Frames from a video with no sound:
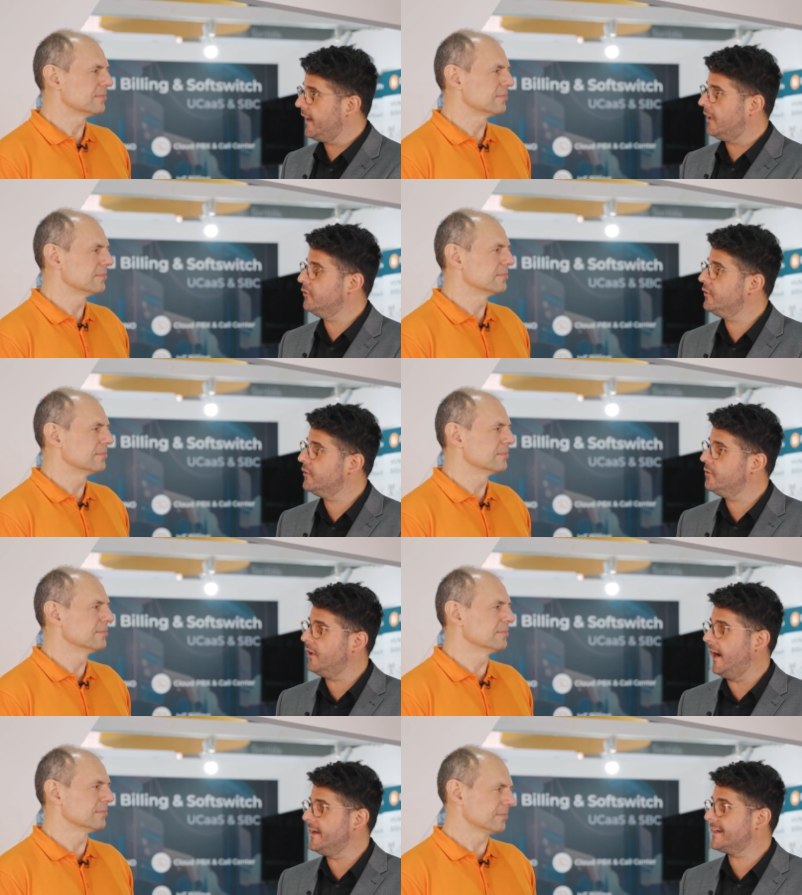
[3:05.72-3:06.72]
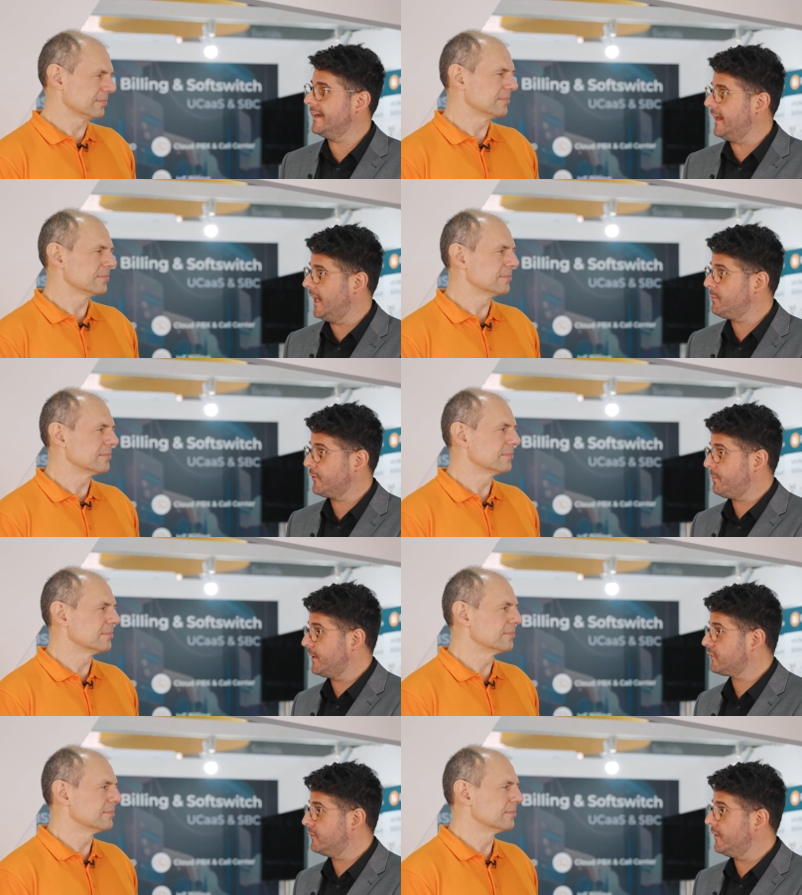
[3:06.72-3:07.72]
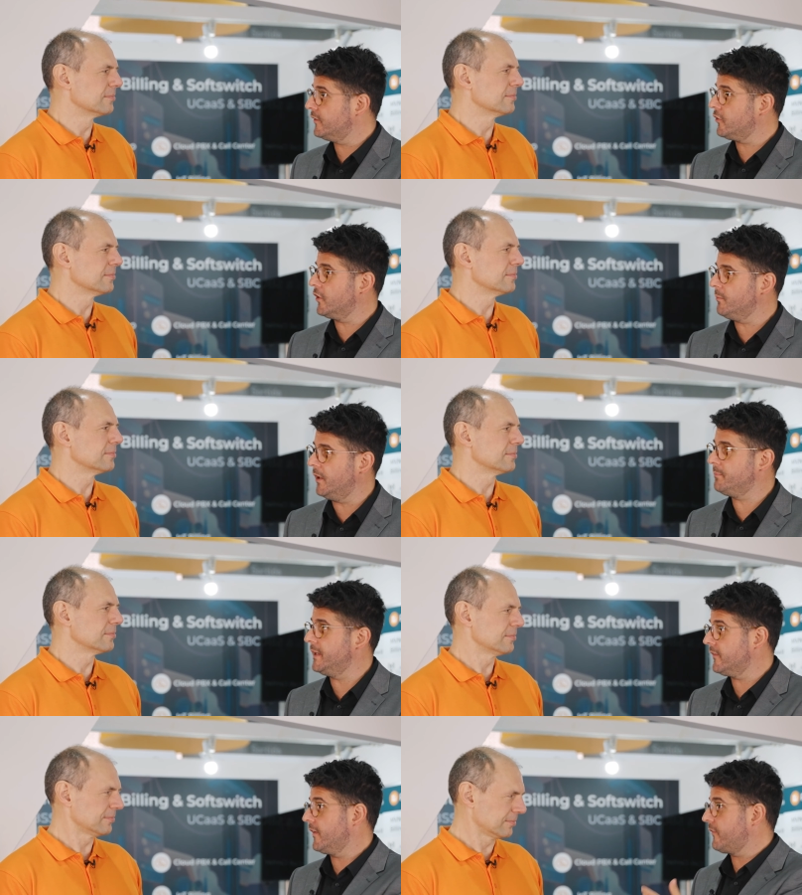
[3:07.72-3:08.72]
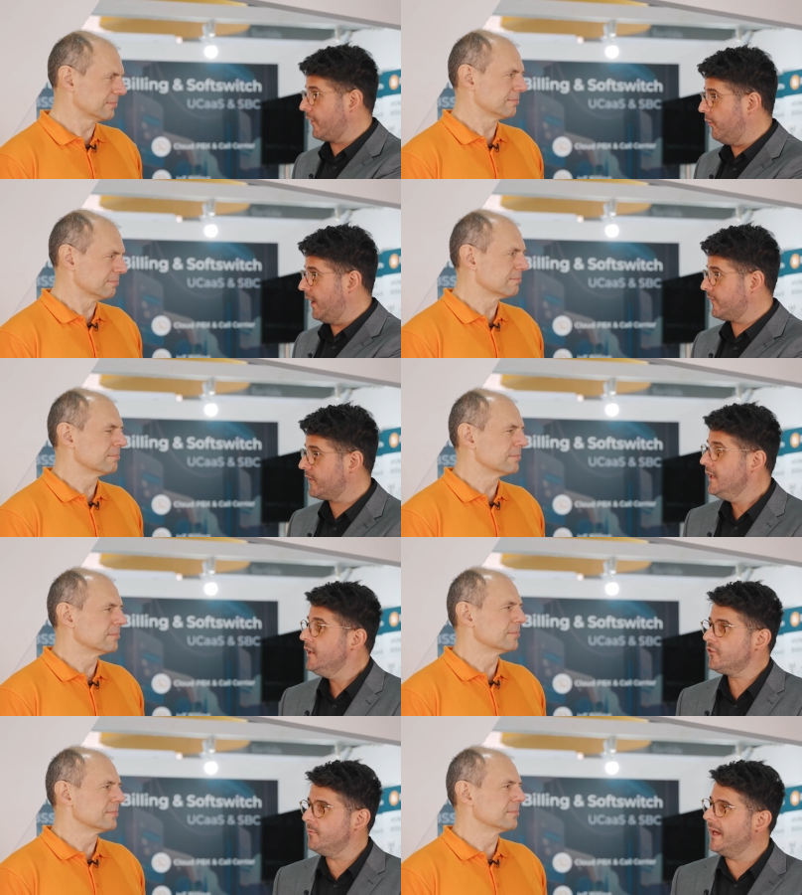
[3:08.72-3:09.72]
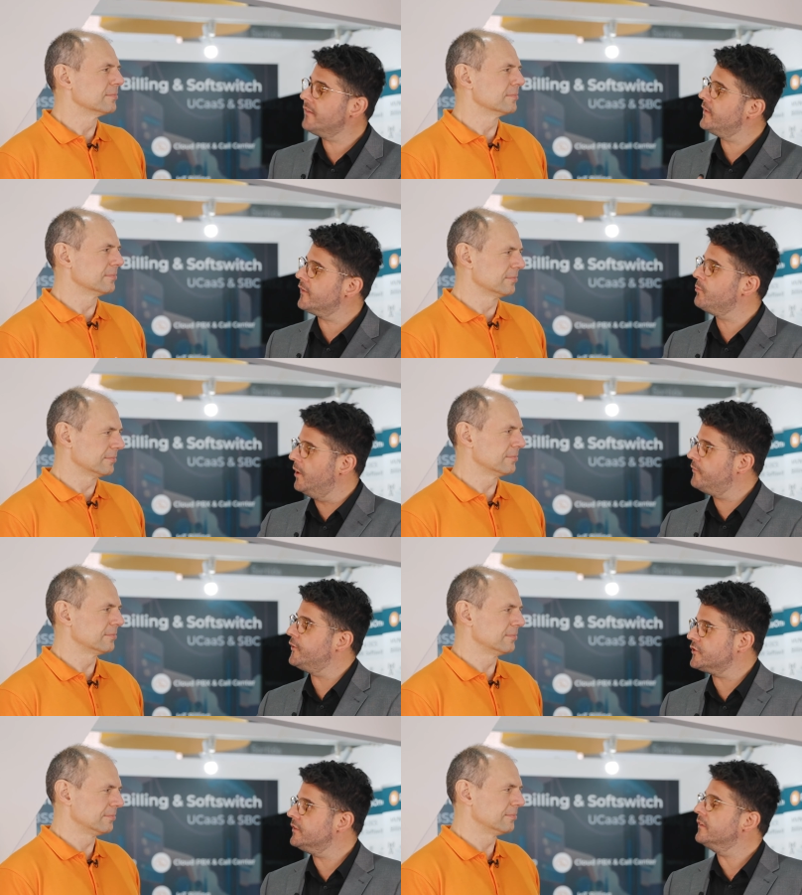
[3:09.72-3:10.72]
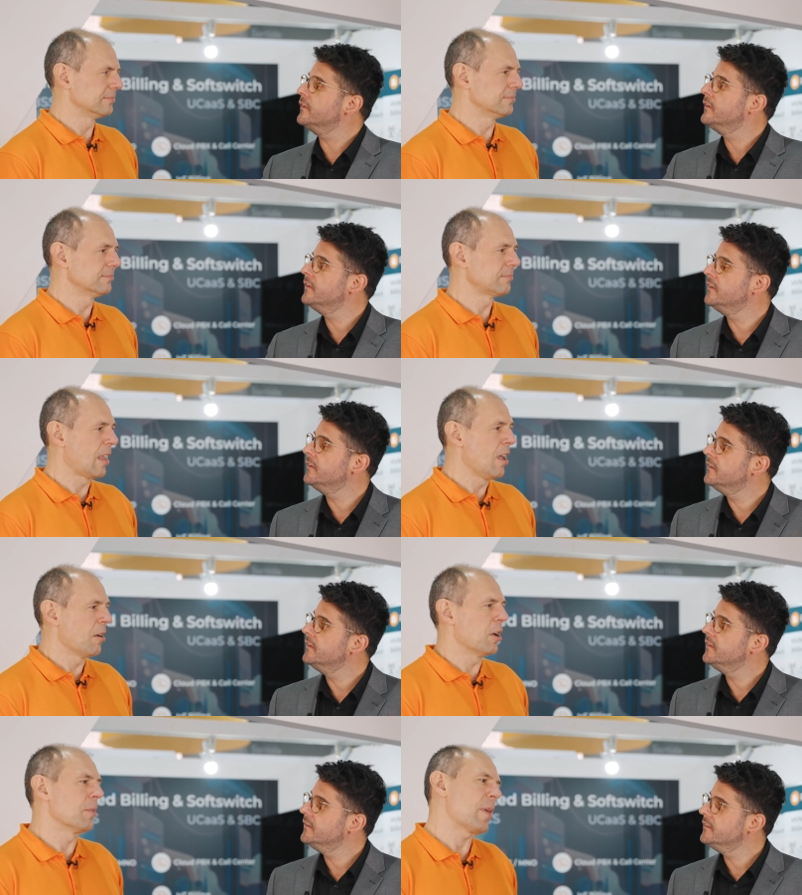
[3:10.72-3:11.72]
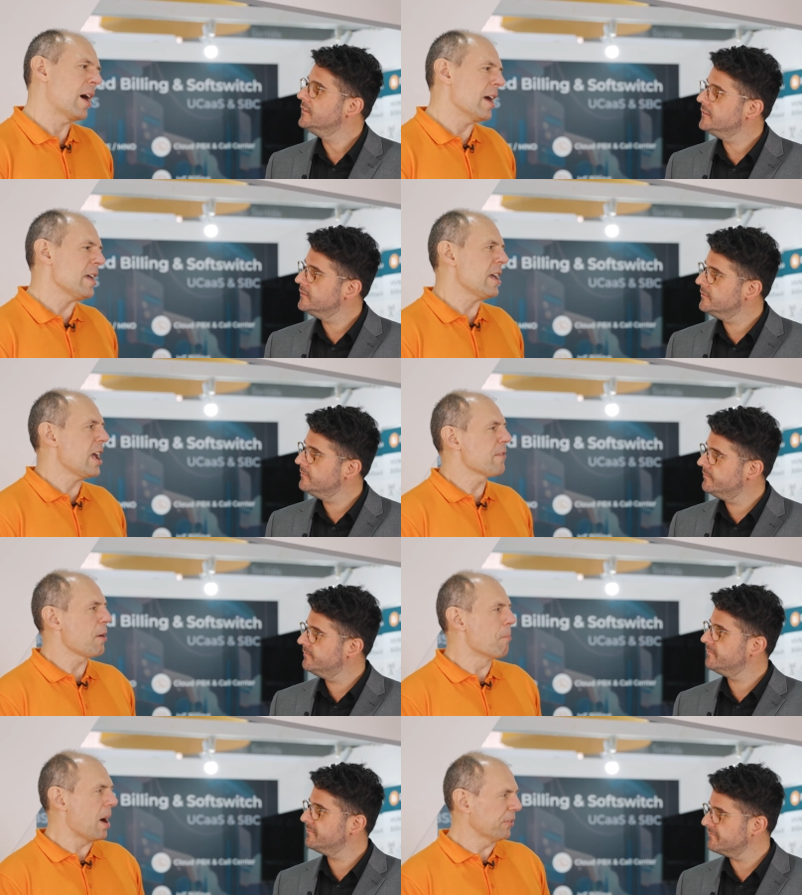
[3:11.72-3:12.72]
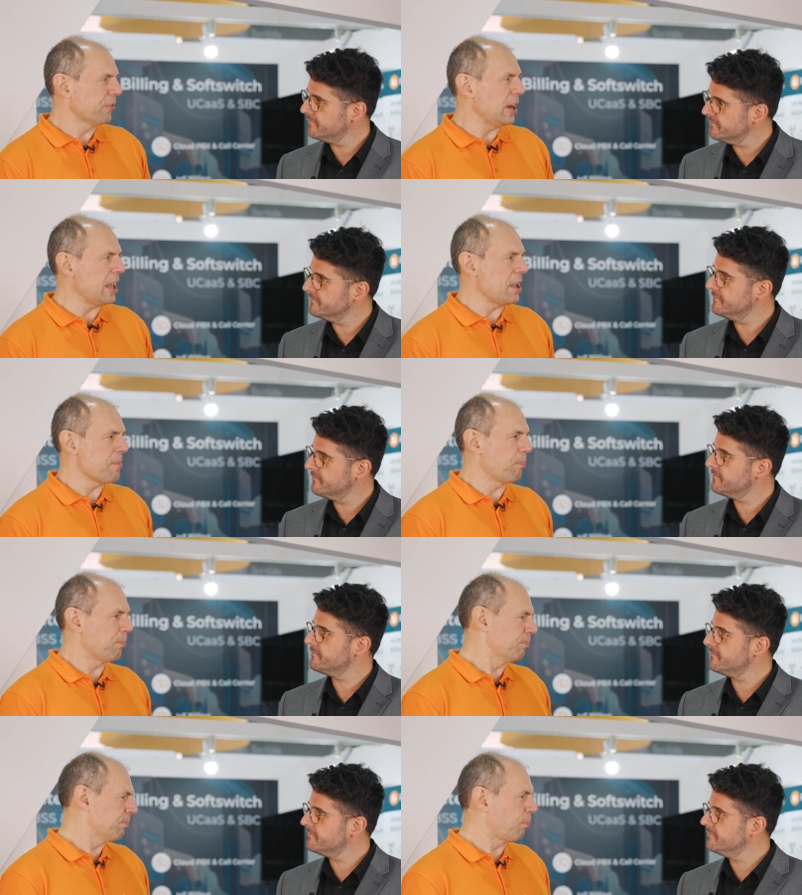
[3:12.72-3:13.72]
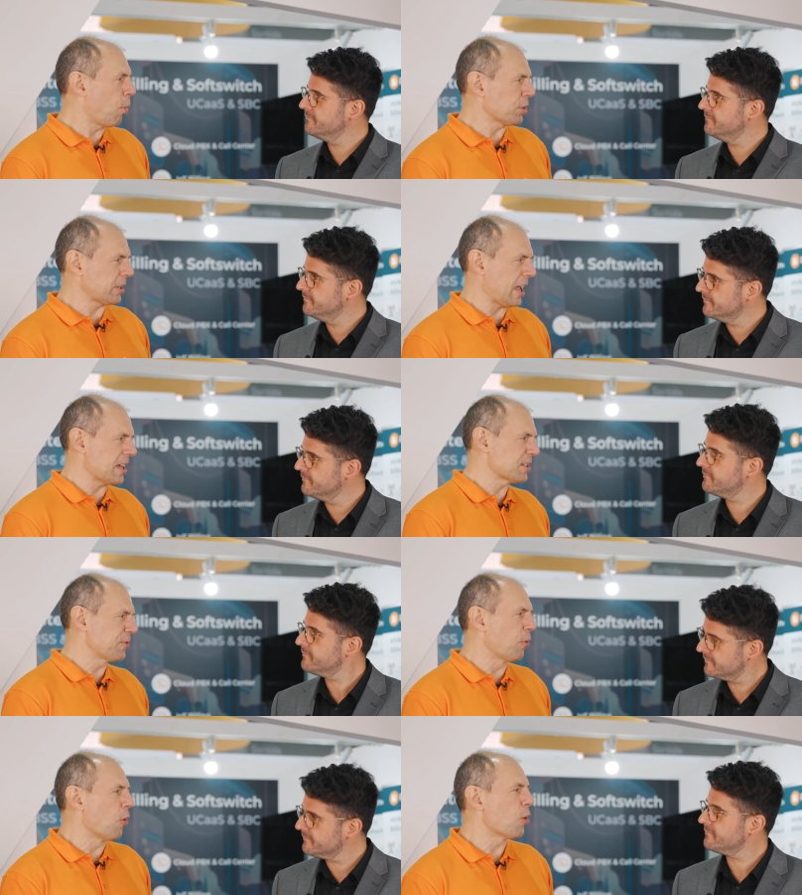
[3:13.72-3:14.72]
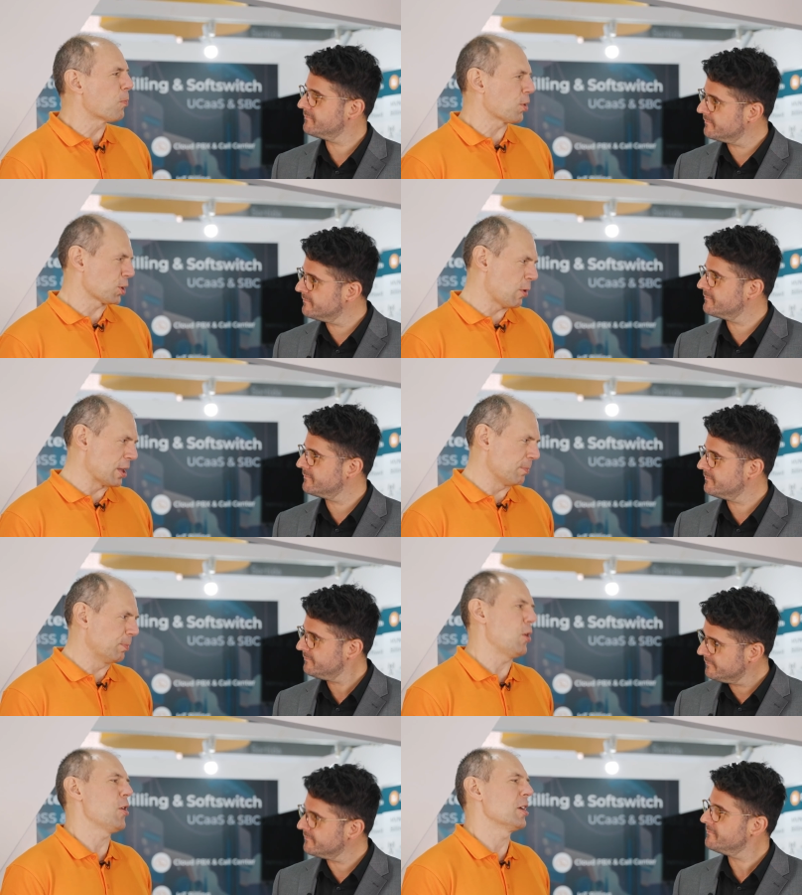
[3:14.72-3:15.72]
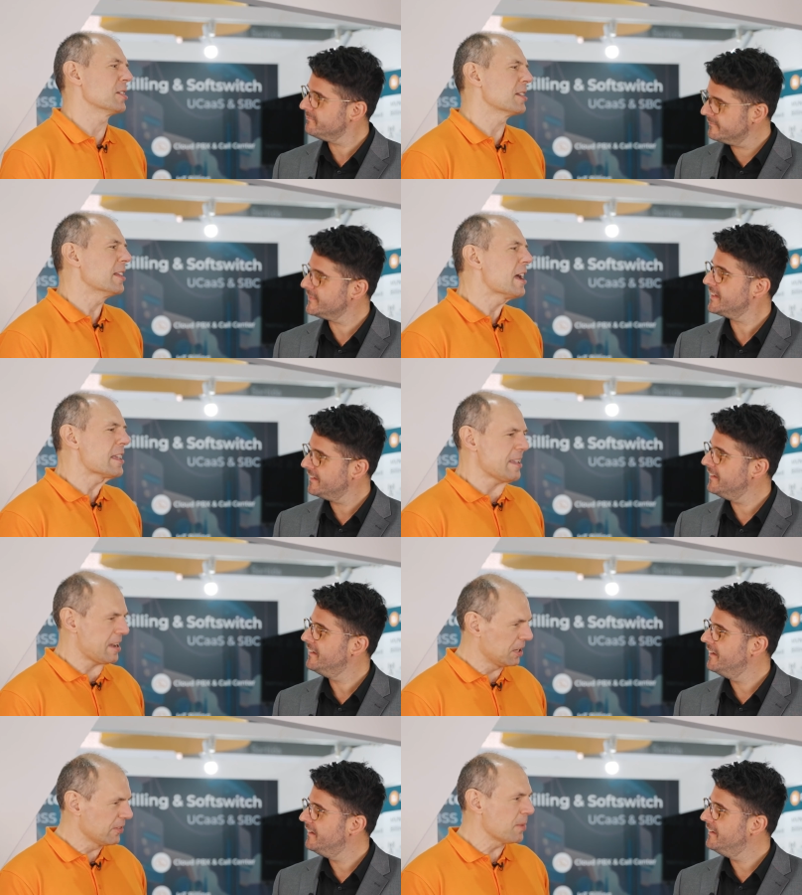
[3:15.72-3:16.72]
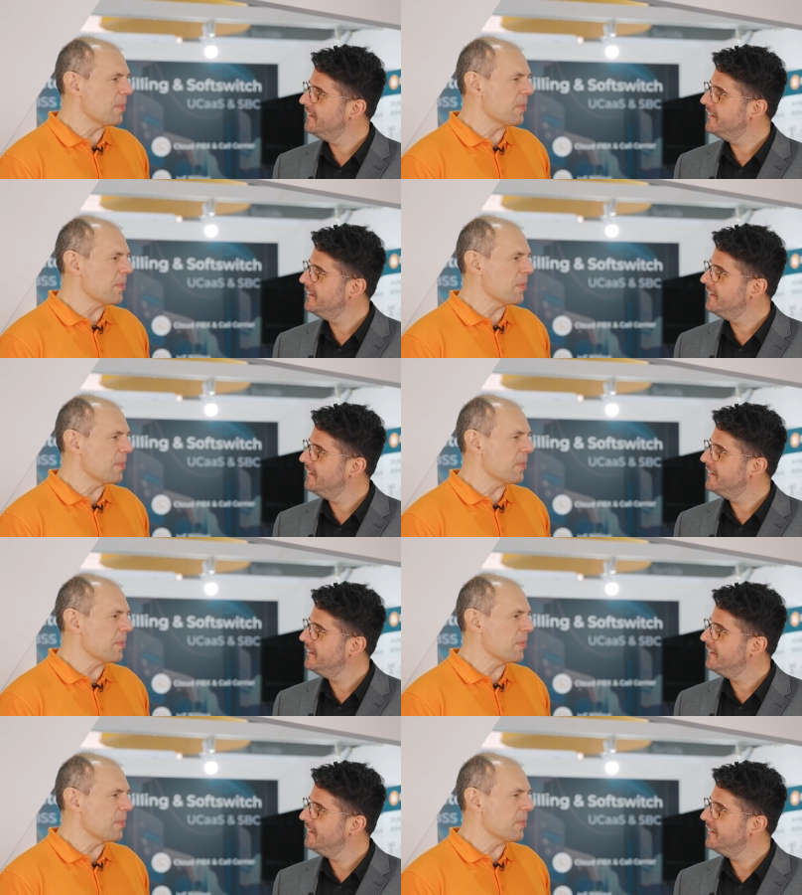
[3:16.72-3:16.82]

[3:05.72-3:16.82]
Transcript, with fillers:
Speaker 1: how AI can help, especially when you talk about BSS/OSS, to make things more efficient?
Speaker 2: Well, I have a monthly podcast for PortaOne employees, and I tell them